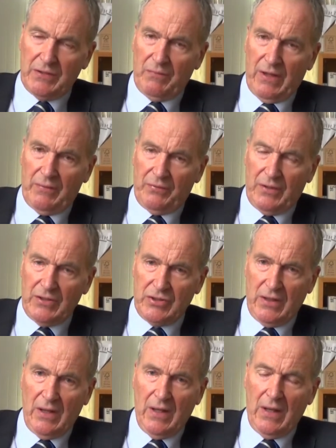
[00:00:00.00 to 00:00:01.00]
in blood
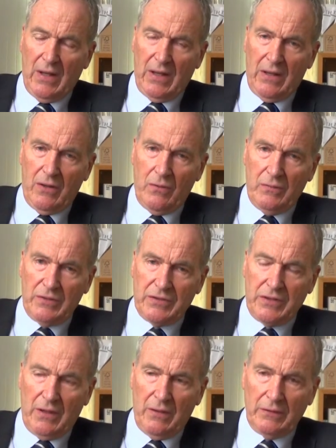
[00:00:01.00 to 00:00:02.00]
pressure and humans
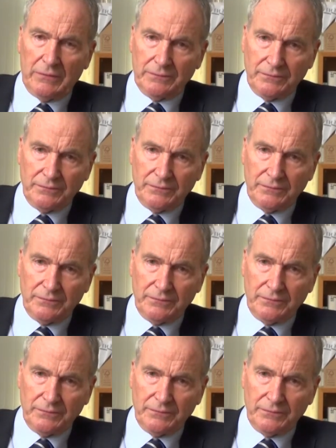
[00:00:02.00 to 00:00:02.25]
don't.